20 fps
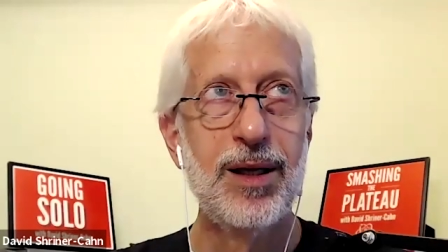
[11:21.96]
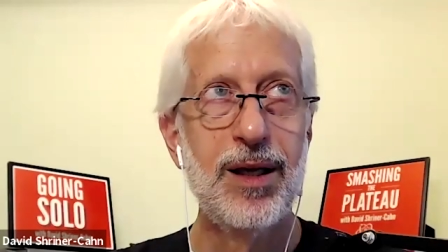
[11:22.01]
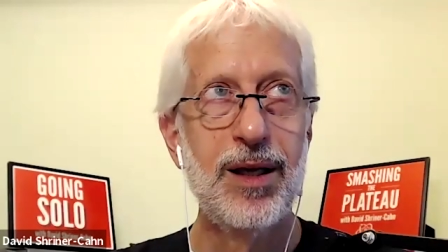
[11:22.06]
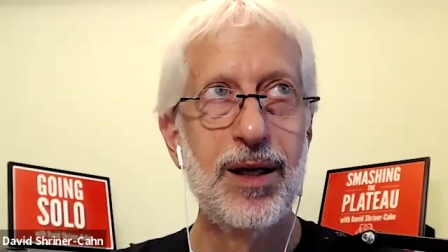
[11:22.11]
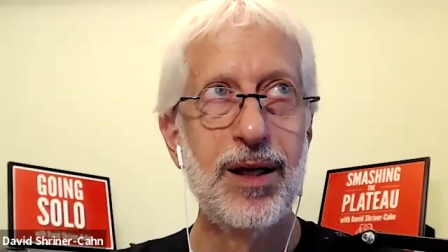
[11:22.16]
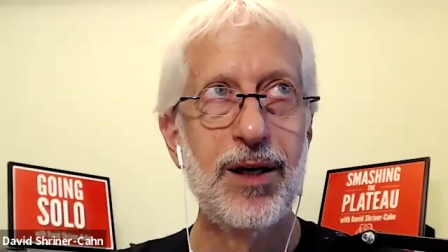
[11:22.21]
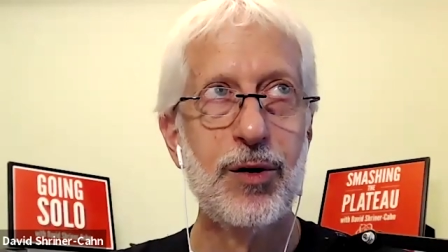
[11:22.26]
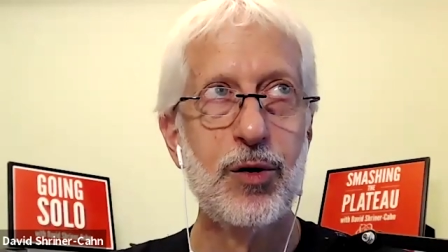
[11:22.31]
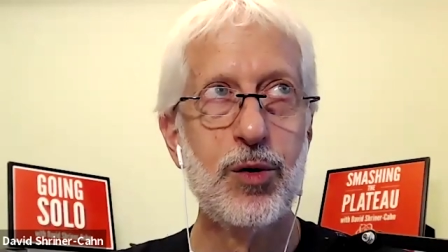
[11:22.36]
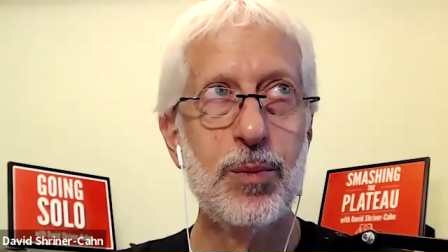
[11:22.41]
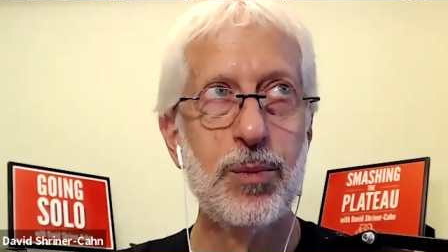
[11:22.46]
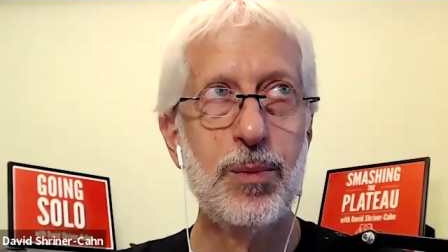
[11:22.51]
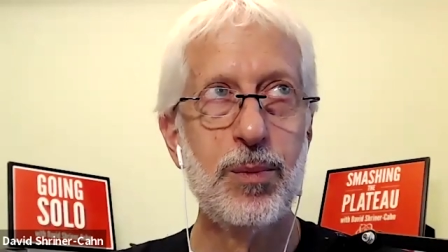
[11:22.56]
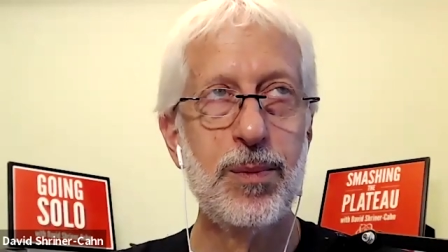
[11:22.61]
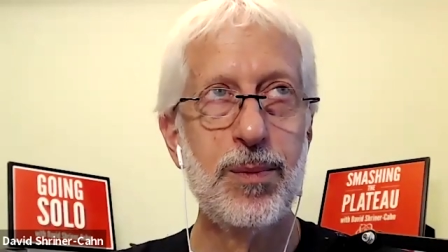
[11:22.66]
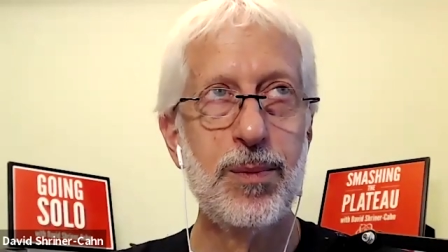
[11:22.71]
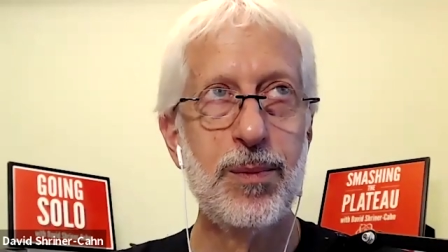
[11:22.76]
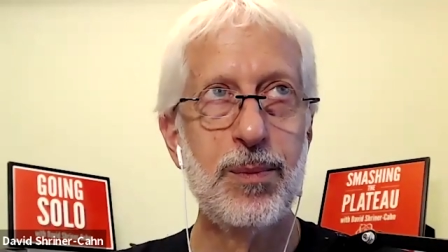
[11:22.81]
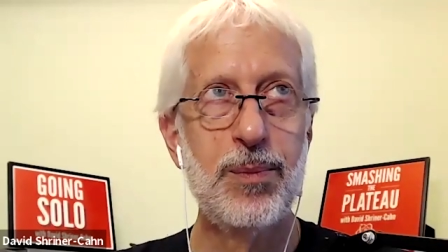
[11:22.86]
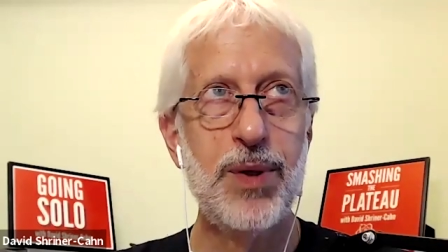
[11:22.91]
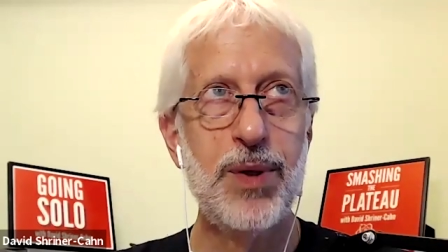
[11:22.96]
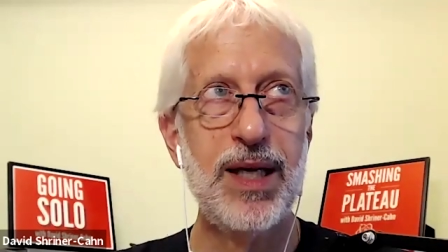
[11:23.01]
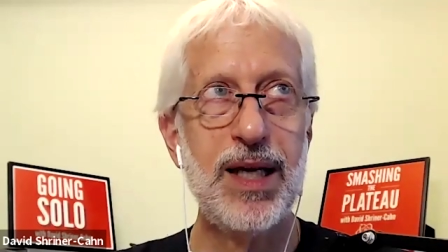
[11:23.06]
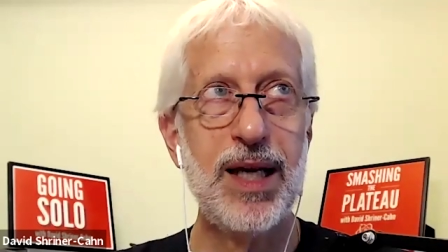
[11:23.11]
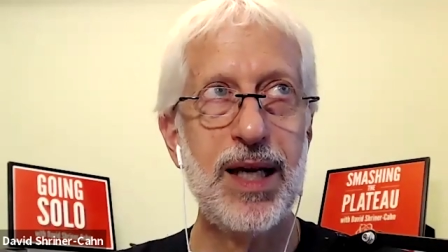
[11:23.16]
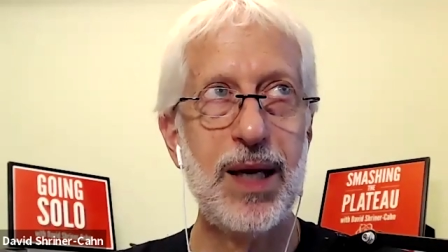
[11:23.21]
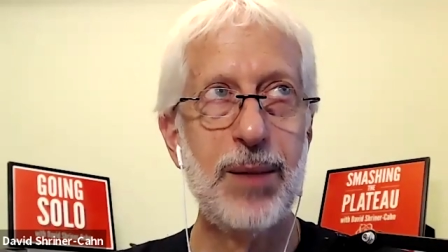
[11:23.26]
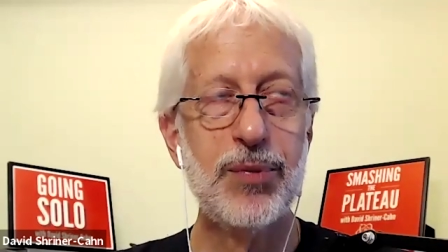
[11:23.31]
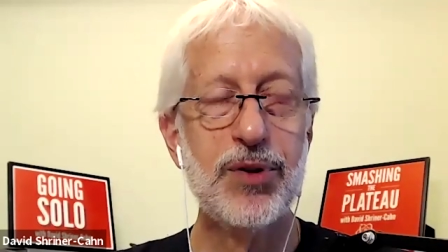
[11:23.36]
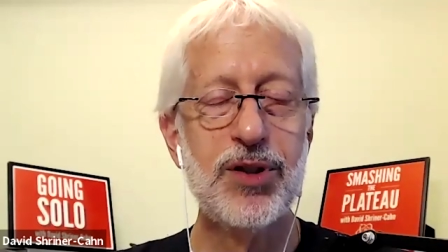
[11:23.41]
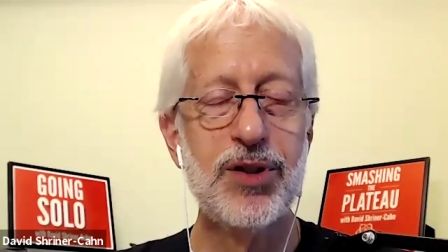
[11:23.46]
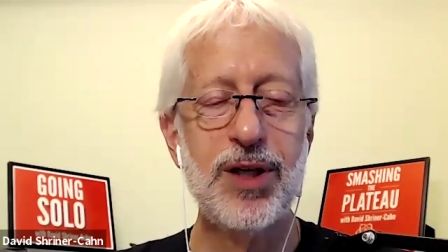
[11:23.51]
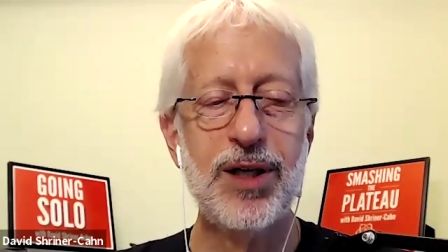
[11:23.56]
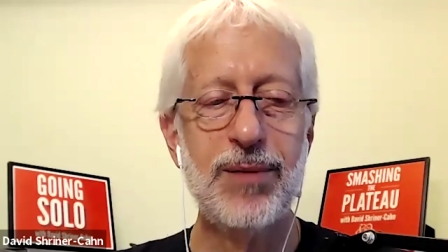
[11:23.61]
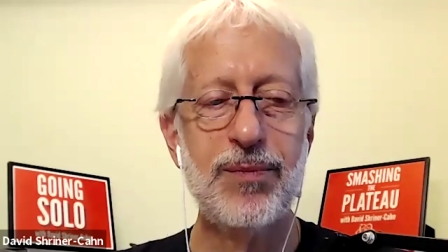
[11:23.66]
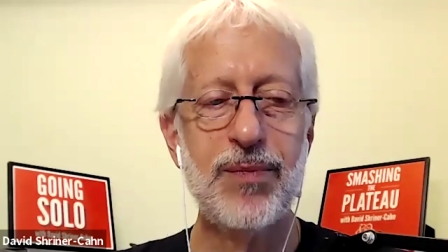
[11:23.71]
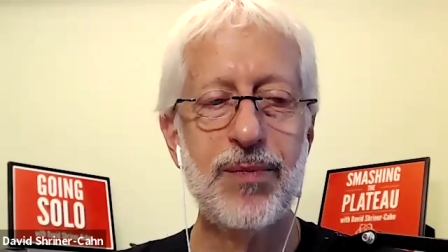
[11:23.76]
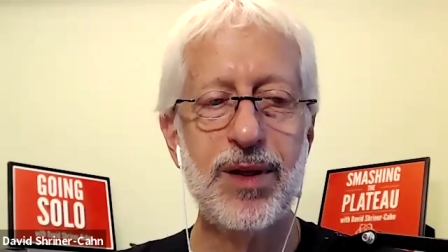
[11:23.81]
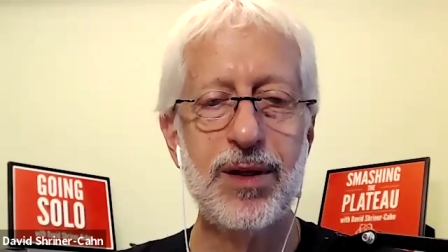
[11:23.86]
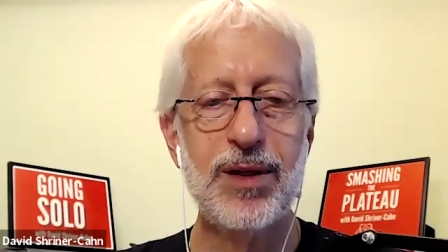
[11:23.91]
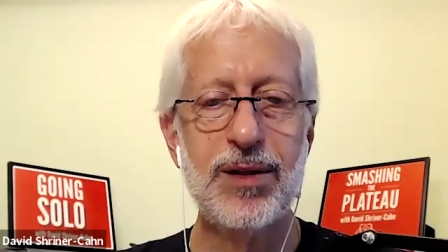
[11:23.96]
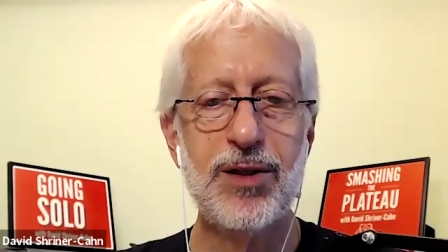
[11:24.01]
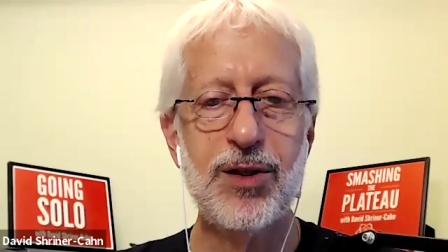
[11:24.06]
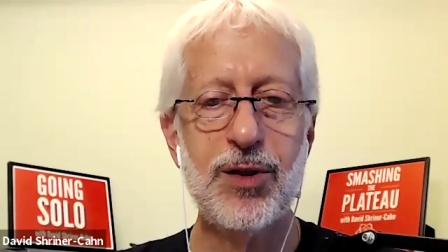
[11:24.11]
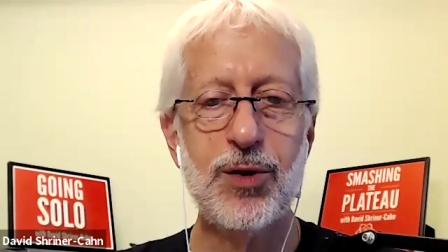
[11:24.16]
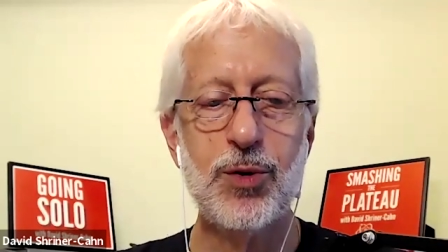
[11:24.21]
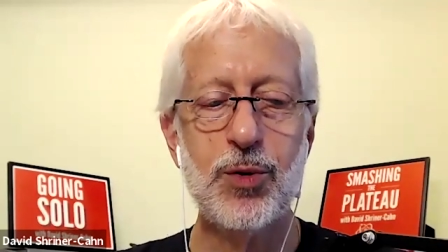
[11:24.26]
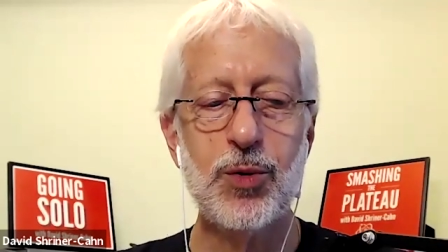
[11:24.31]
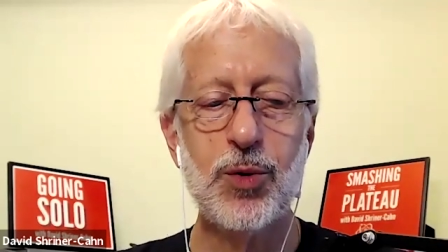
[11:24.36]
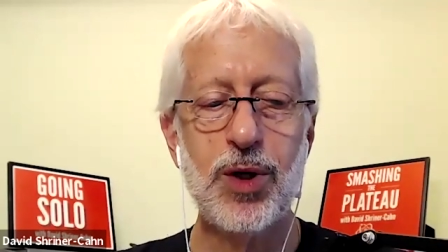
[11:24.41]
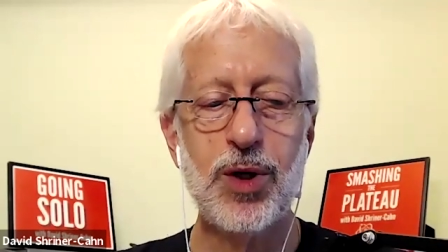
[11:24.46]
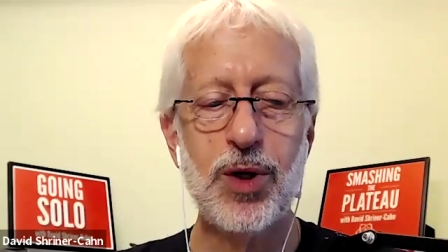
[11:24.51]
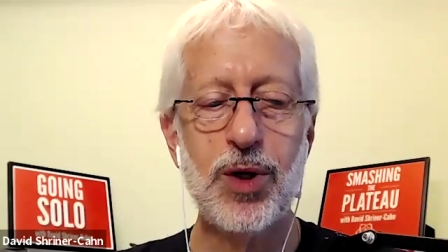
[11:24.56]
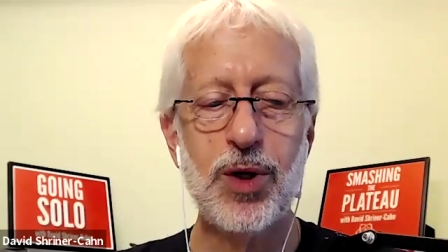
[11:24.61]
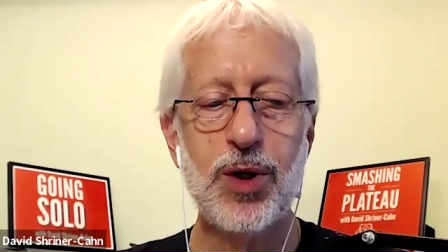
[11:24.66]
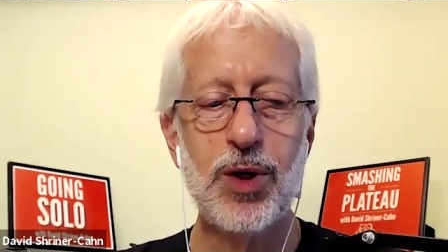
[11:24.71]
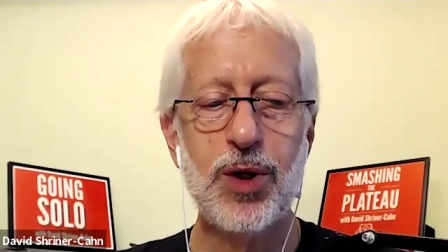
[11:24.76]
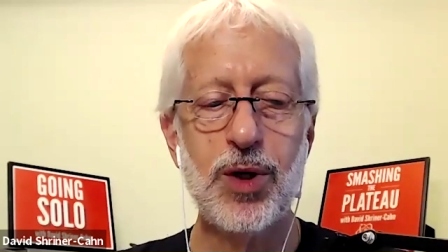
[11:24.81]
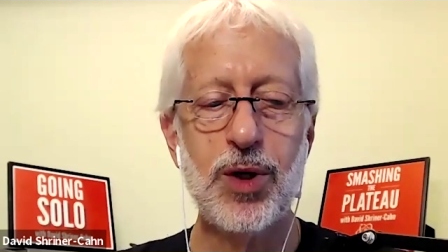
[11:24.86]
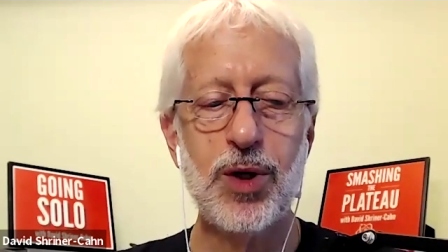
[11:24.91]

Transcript: you know, being able to to uh,